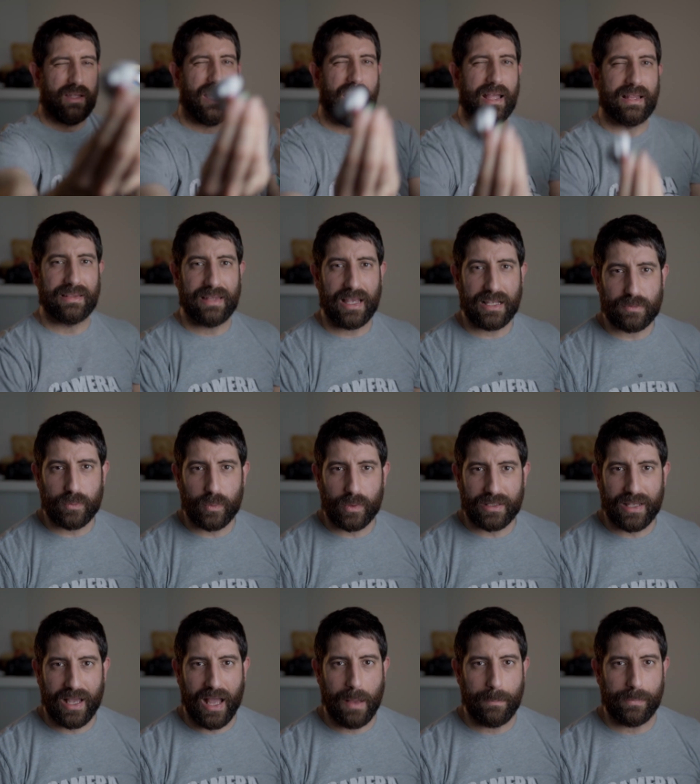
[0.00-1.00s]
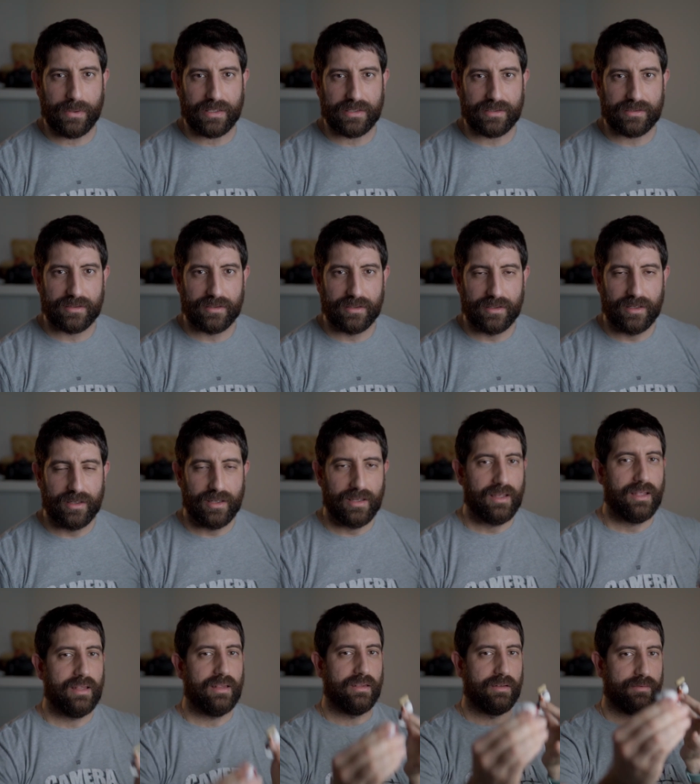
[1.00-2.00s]
And that's what happens.
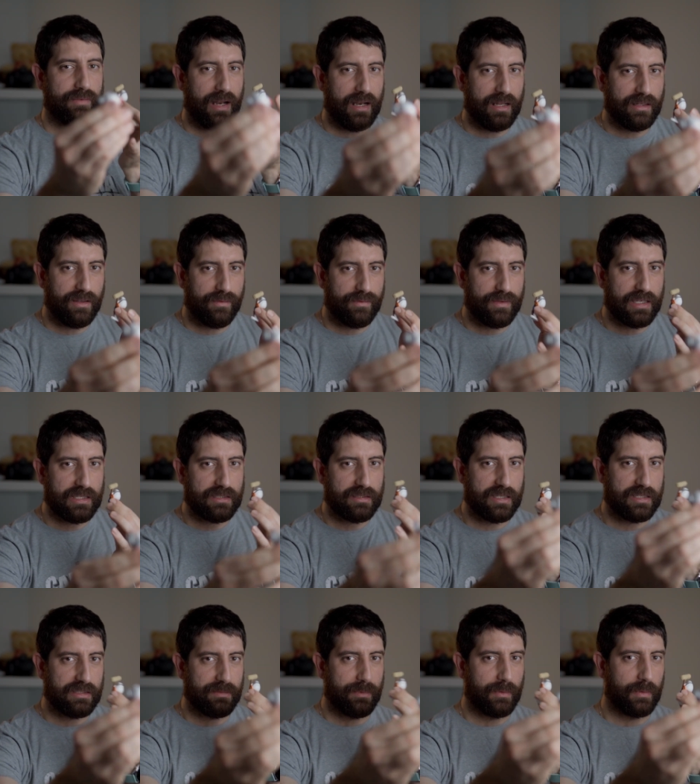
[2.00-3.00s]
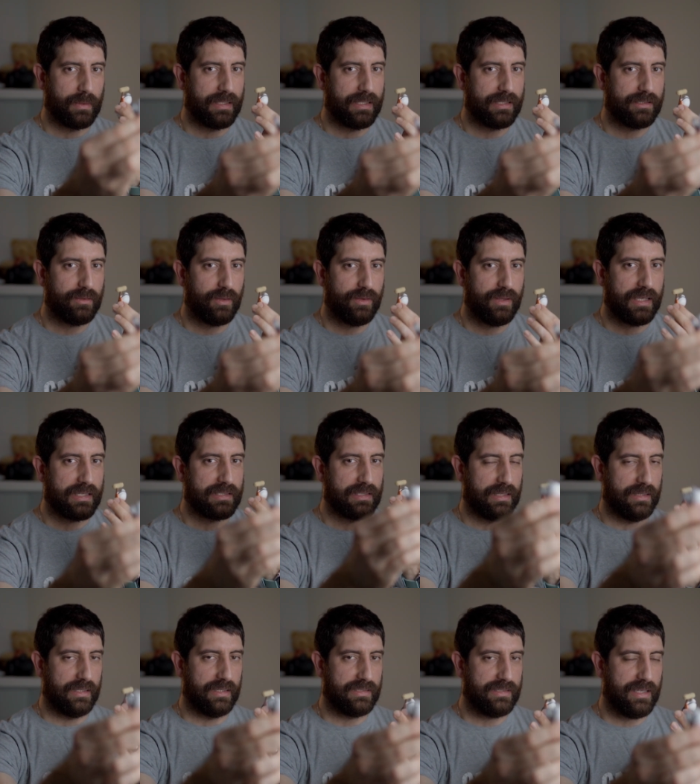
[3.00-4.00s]
The relative distance between these two things
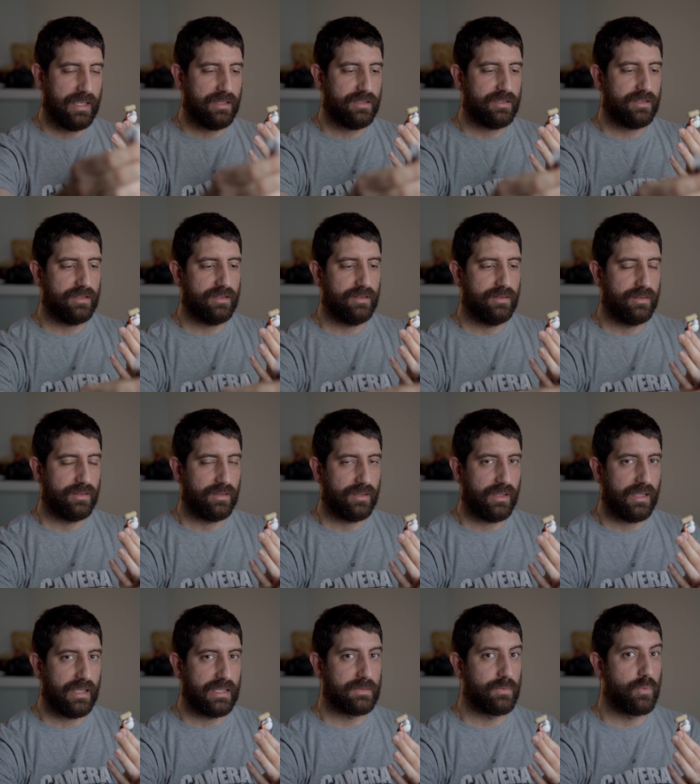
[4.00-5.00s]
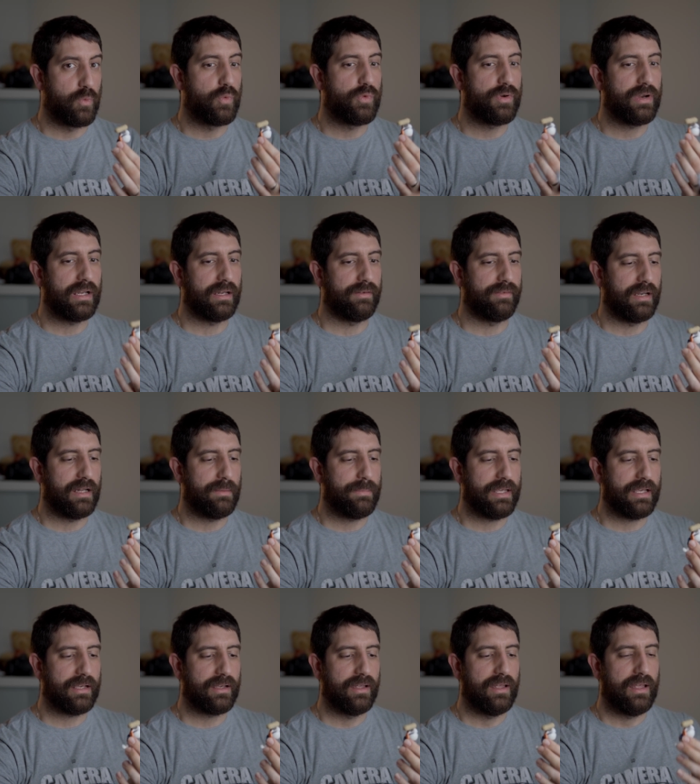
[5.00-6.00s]
and the sensor is really, really
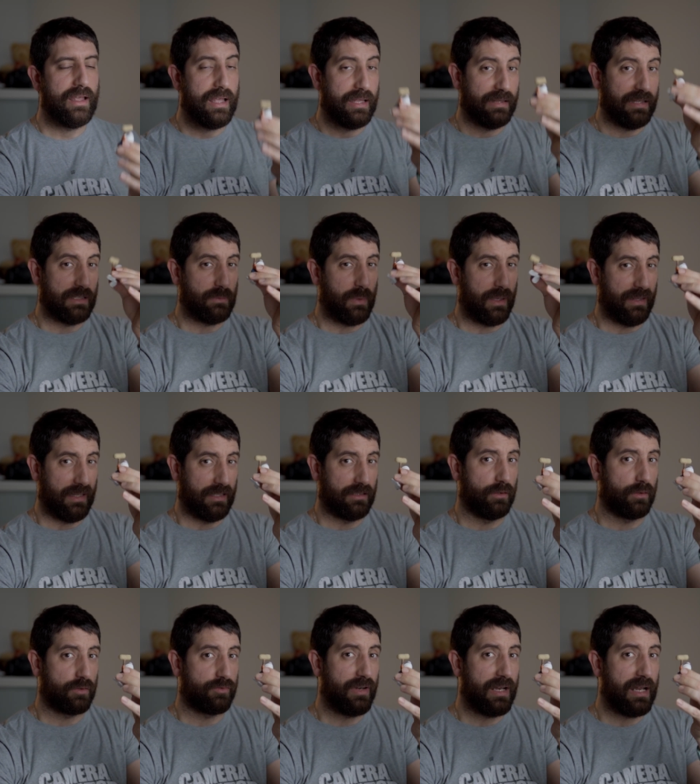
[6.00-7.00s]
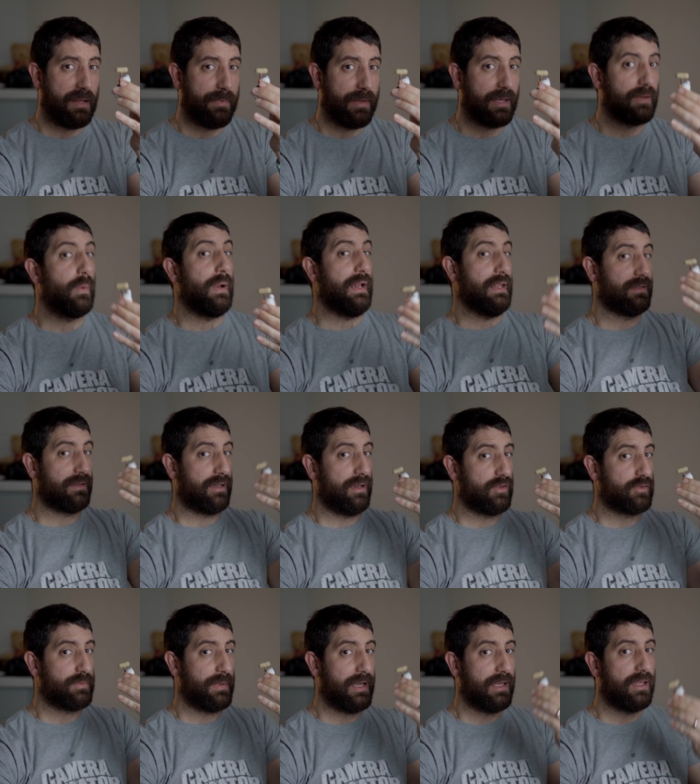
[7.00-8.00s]
big. That's why this looks really big when it's
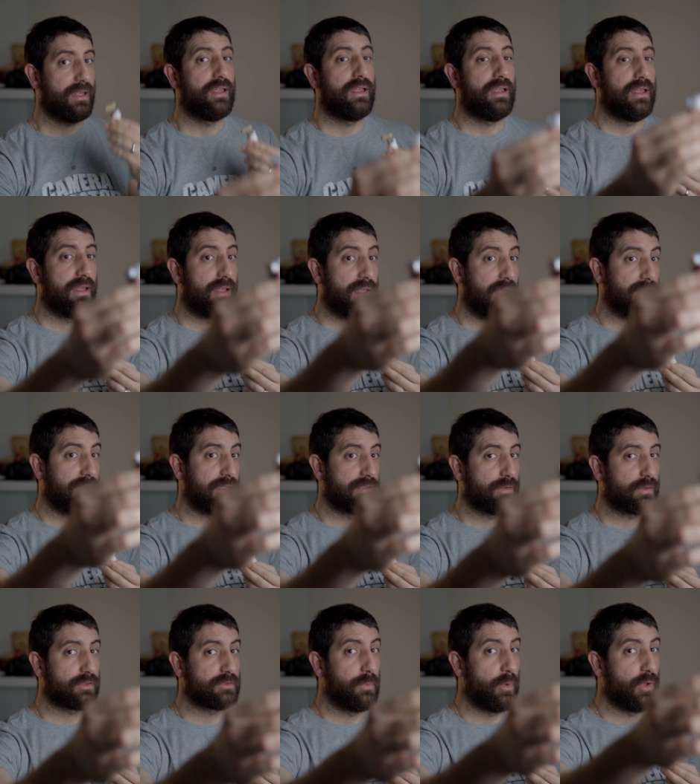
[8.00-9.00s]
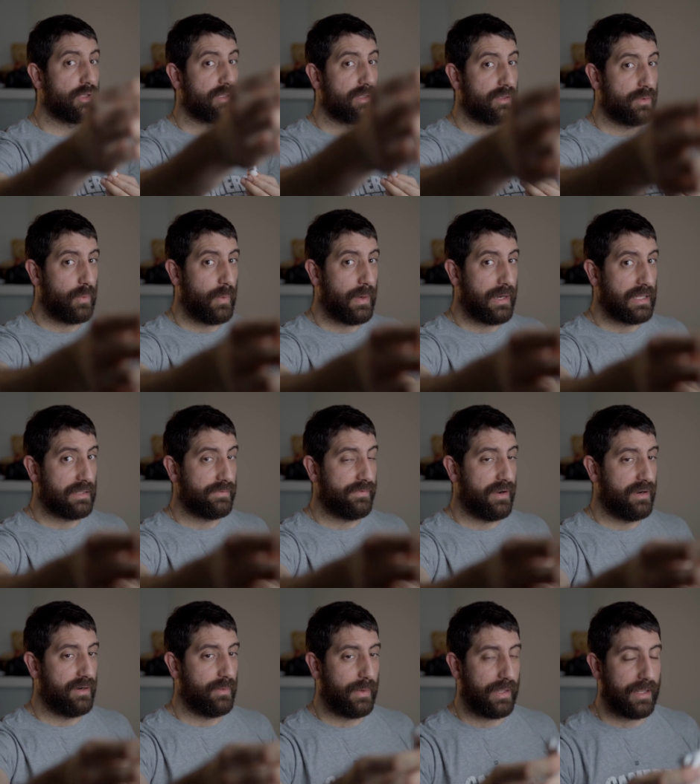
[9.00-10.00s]
close by, and this looks small when it's
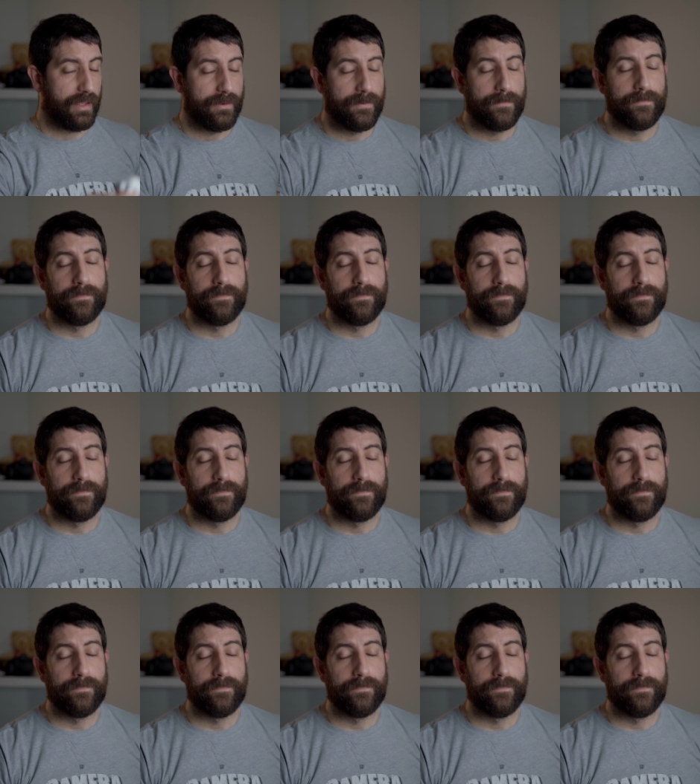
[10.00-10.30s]
far away.